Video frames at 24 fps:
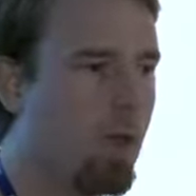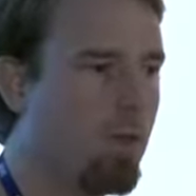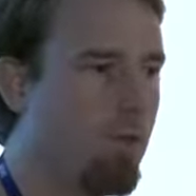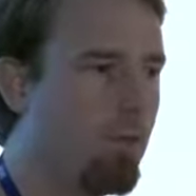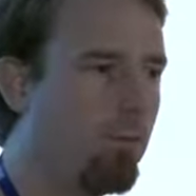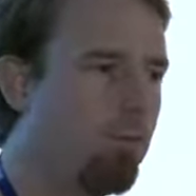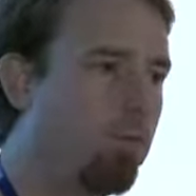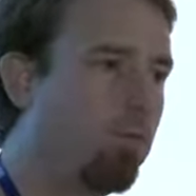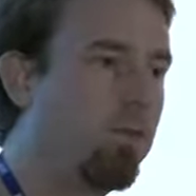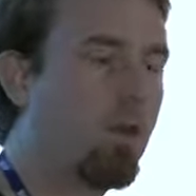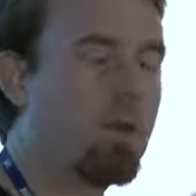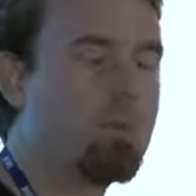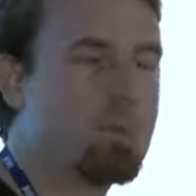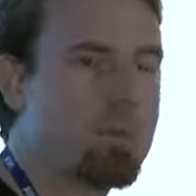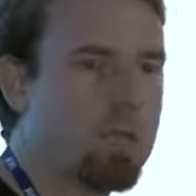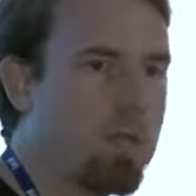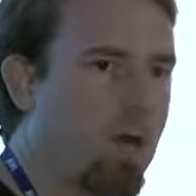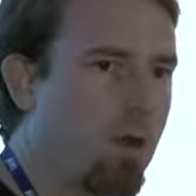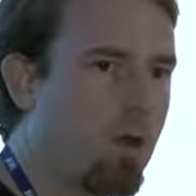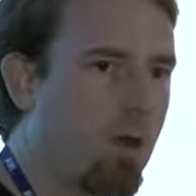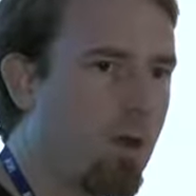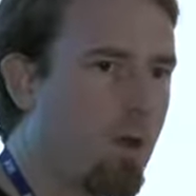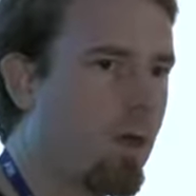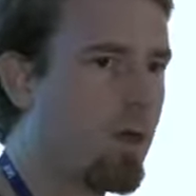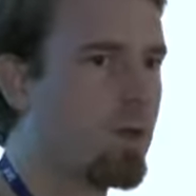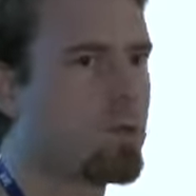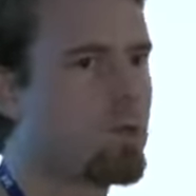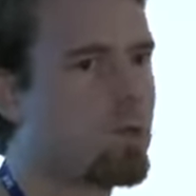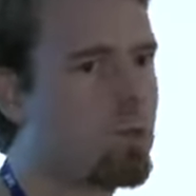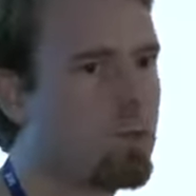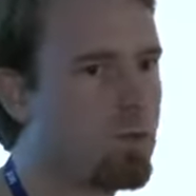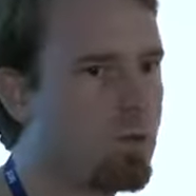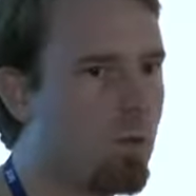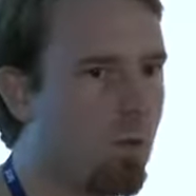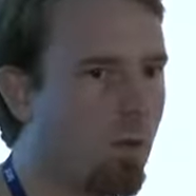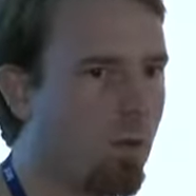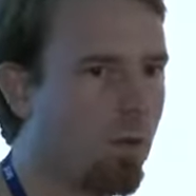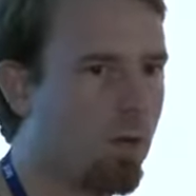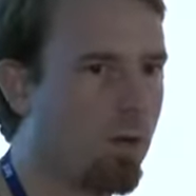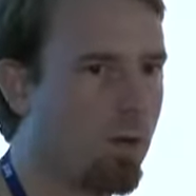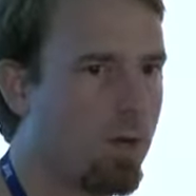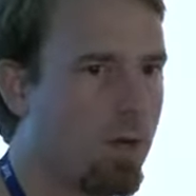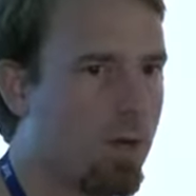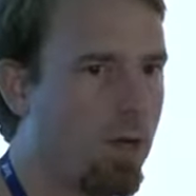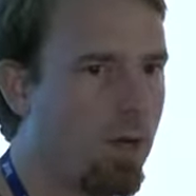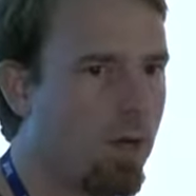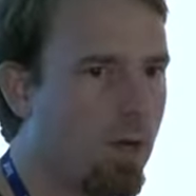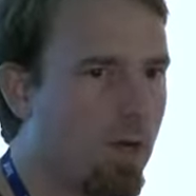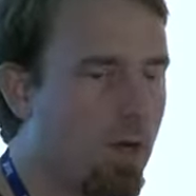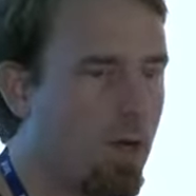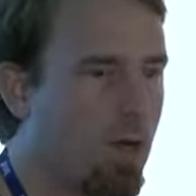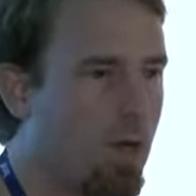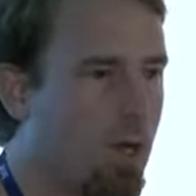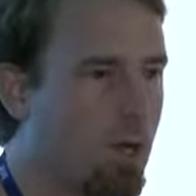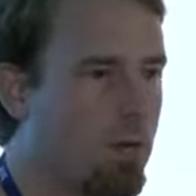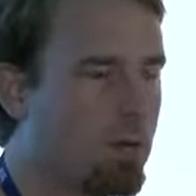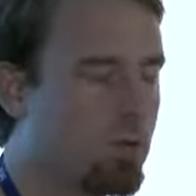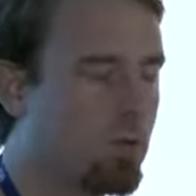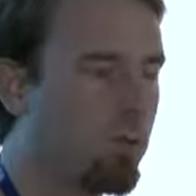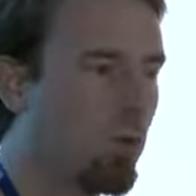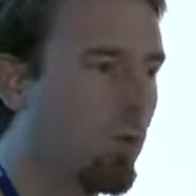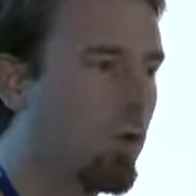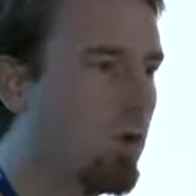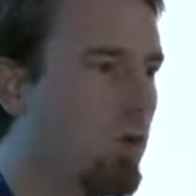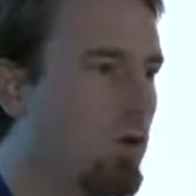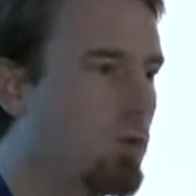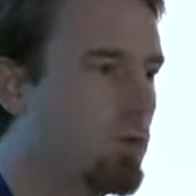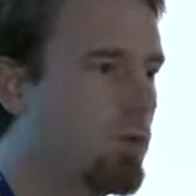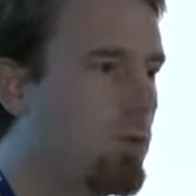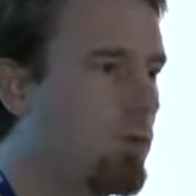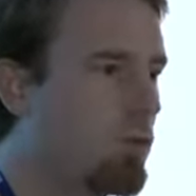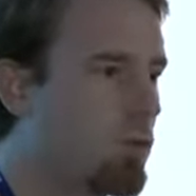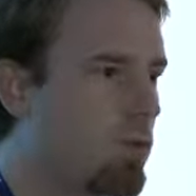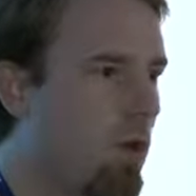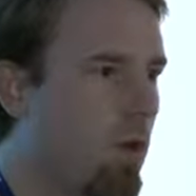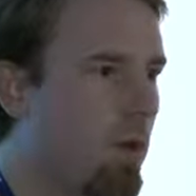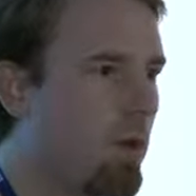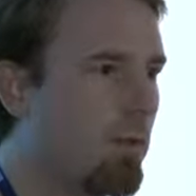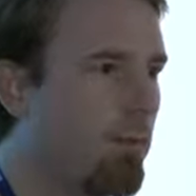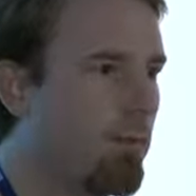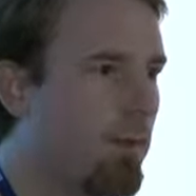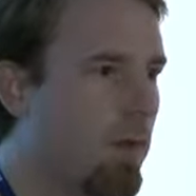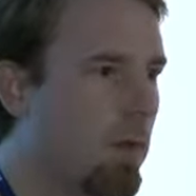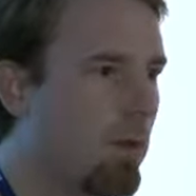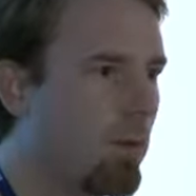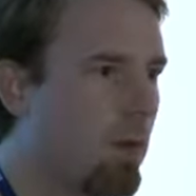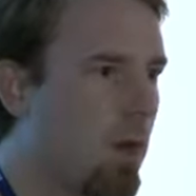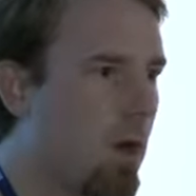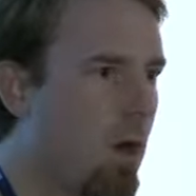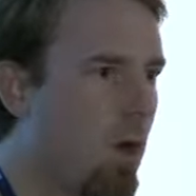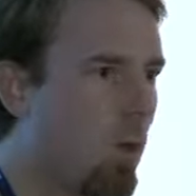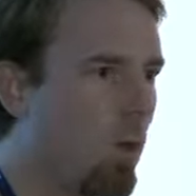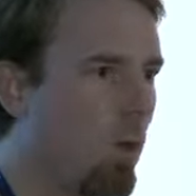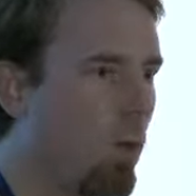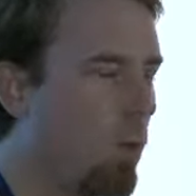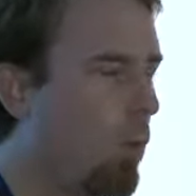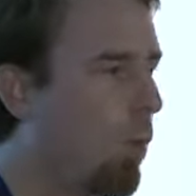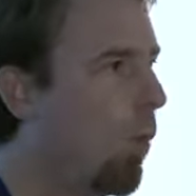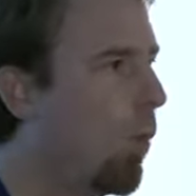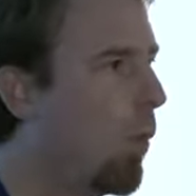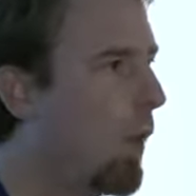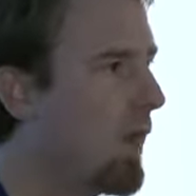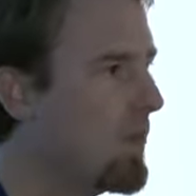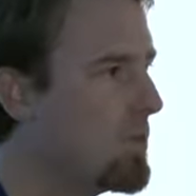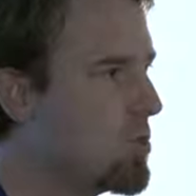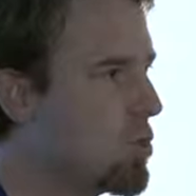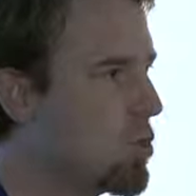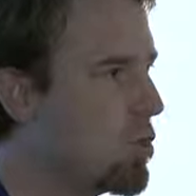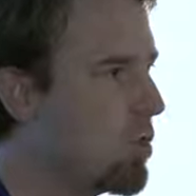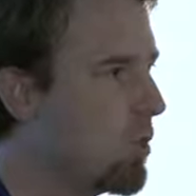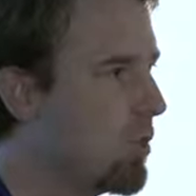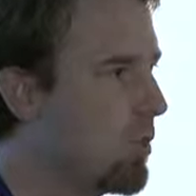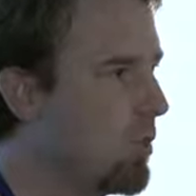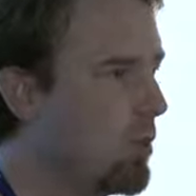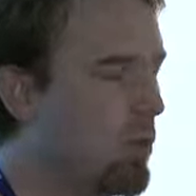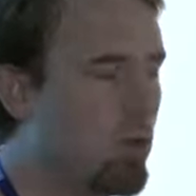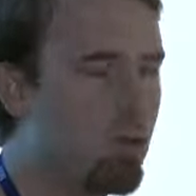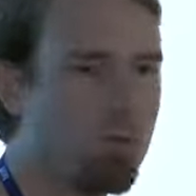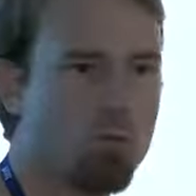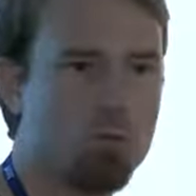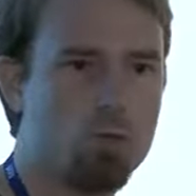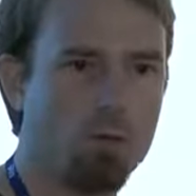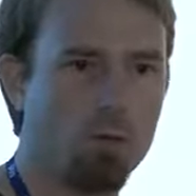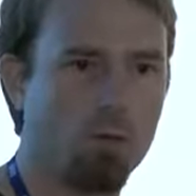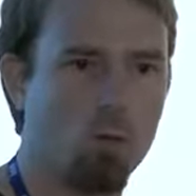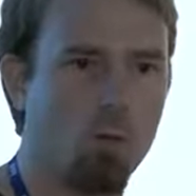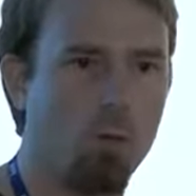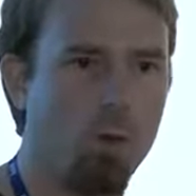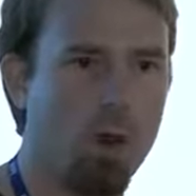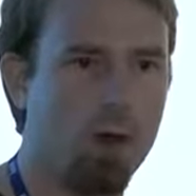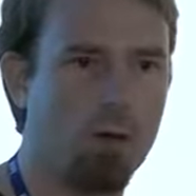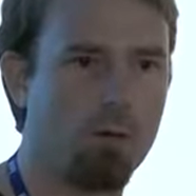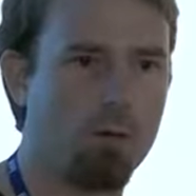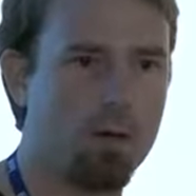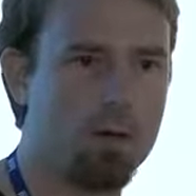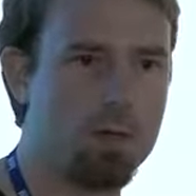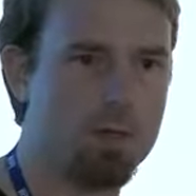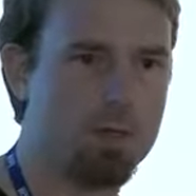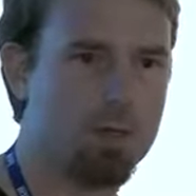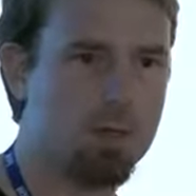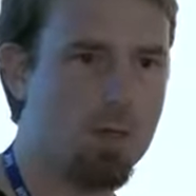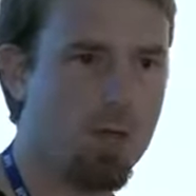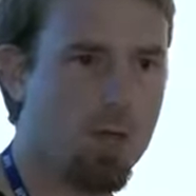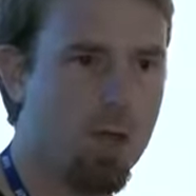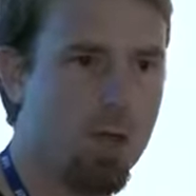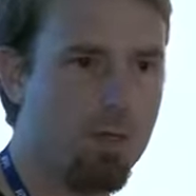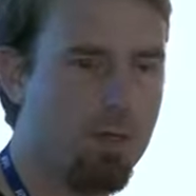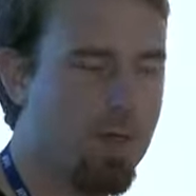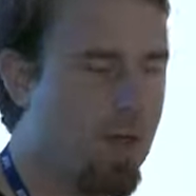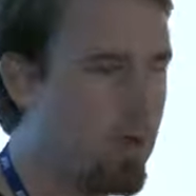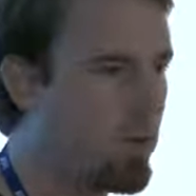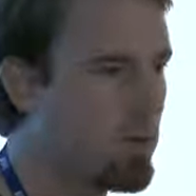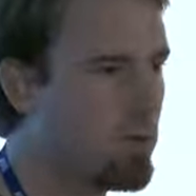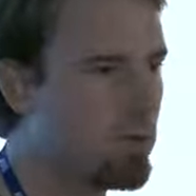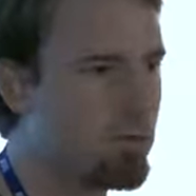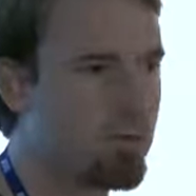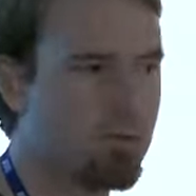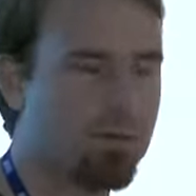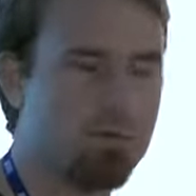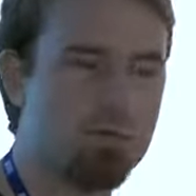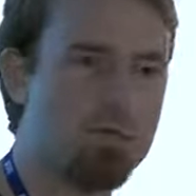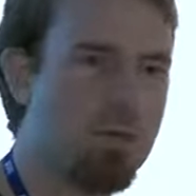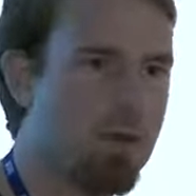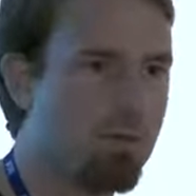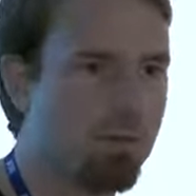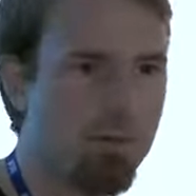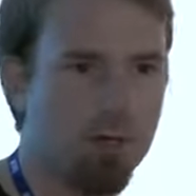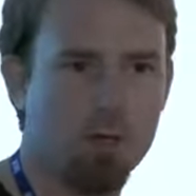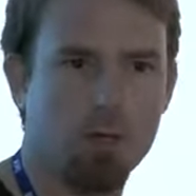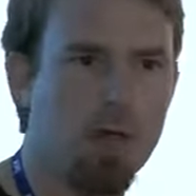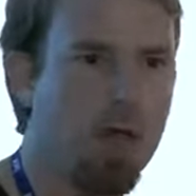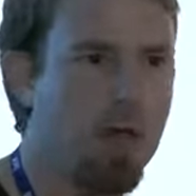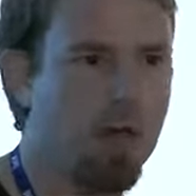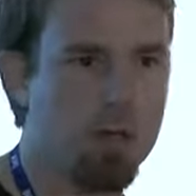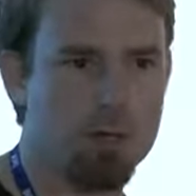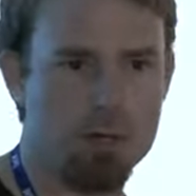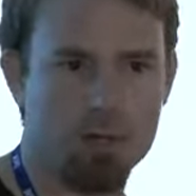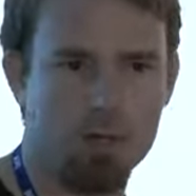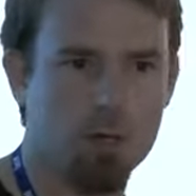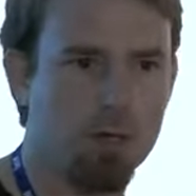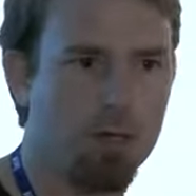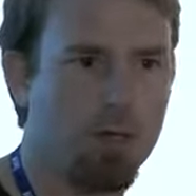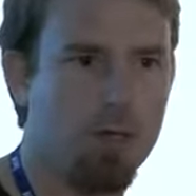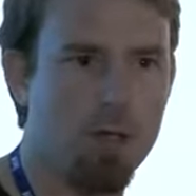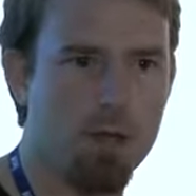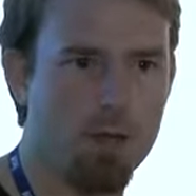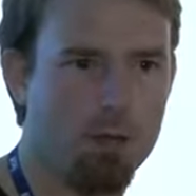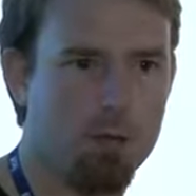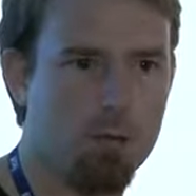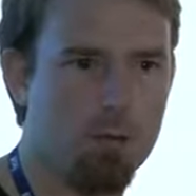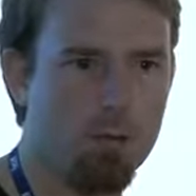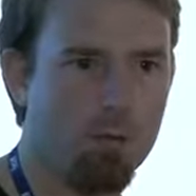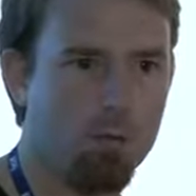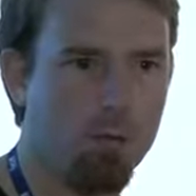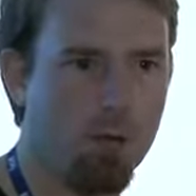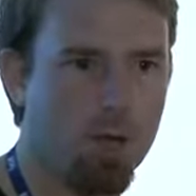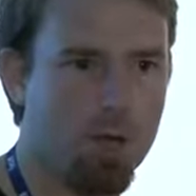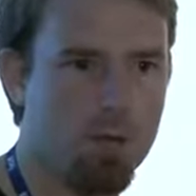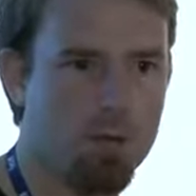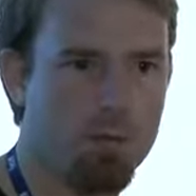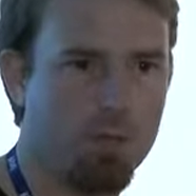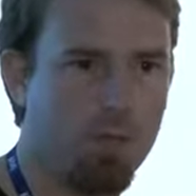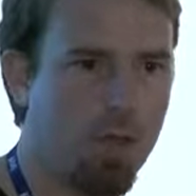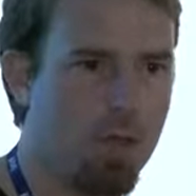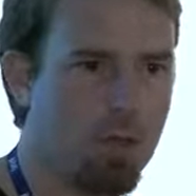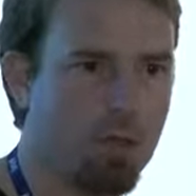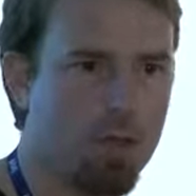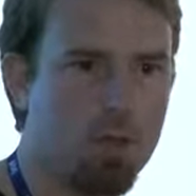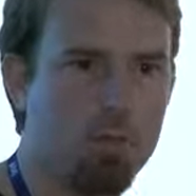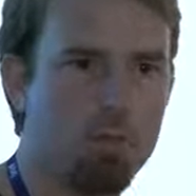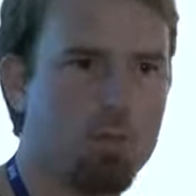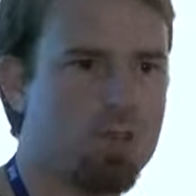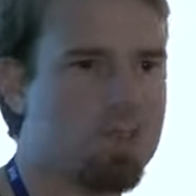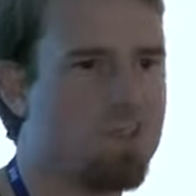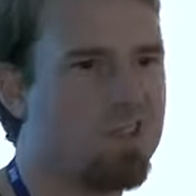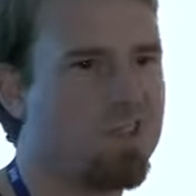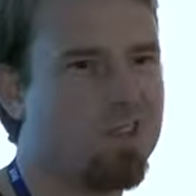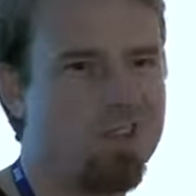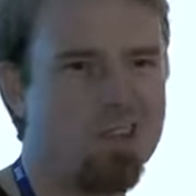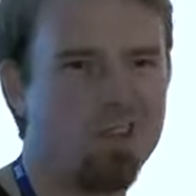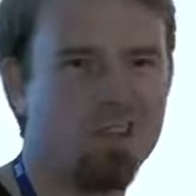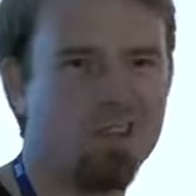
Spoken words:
The flip side of that story is we're also trying to figure out which user queries that user's never going to ask again, right? Like it was the